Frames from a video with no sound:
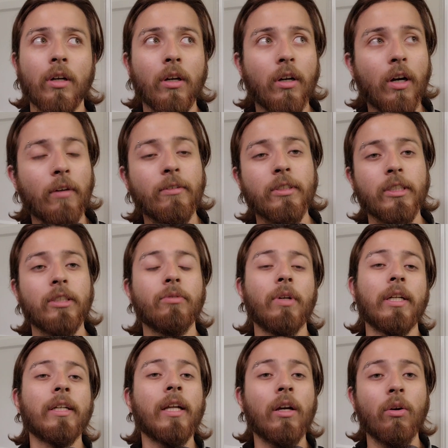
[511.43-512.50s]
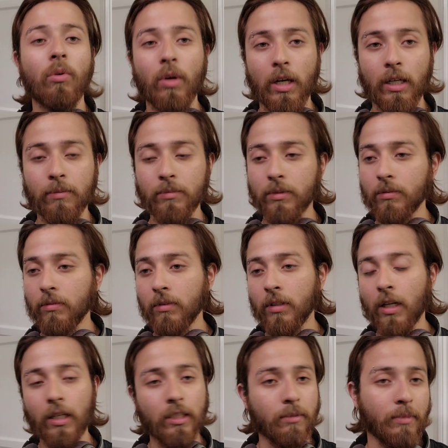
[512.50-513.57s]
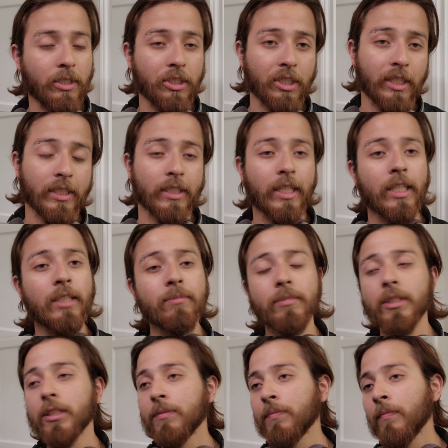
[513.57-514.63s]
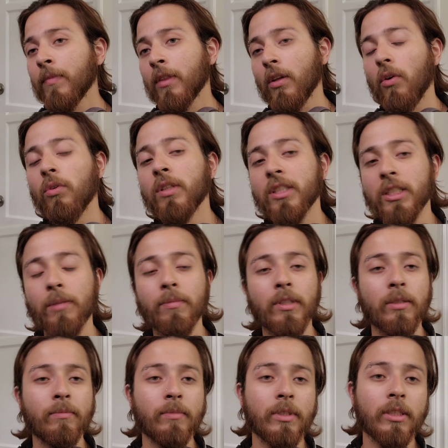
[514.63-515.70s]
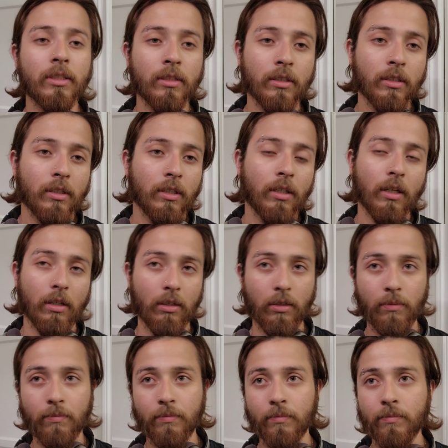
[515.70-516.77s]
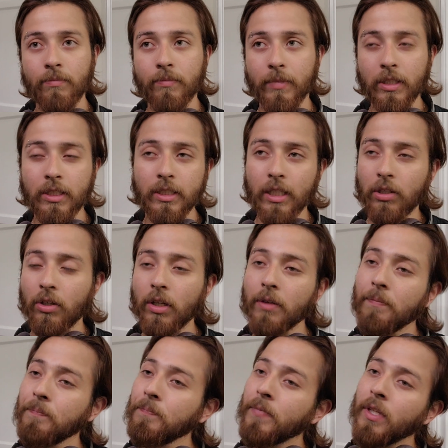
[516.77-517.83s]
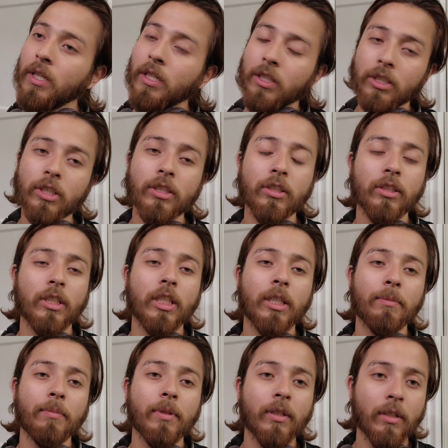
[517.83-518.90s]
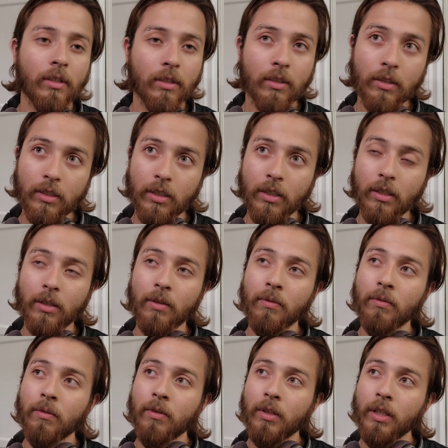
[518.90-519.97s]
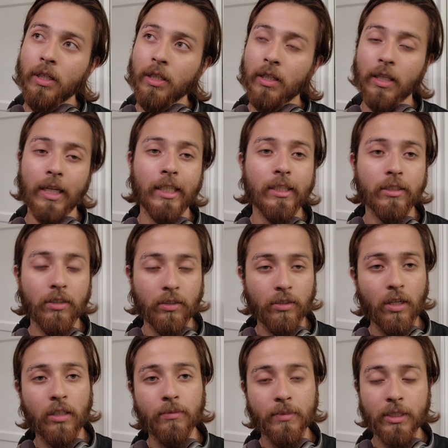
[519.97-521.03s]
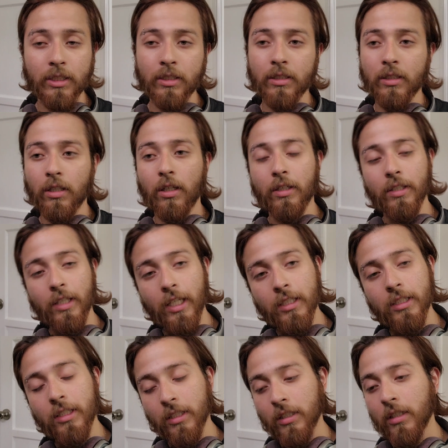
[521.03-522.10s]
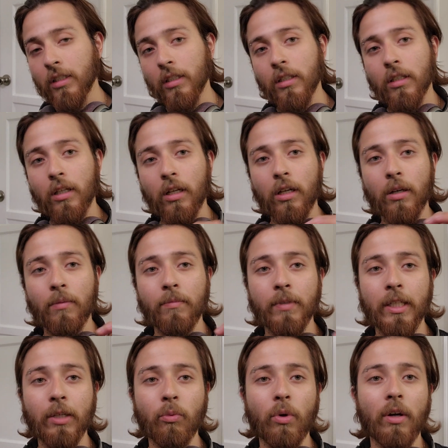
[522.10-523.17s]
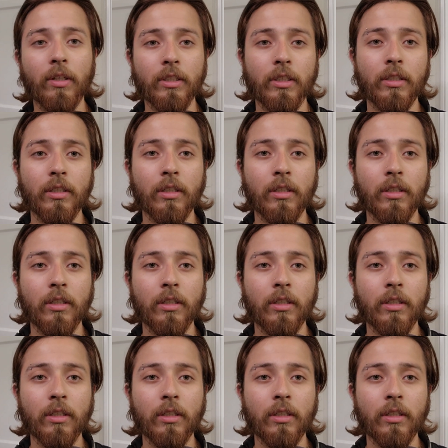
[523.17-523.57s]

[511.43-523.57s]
Obviously, right now I'm not going to mention any names, only symptoms, etc., just to keep the client anonymous unless they want.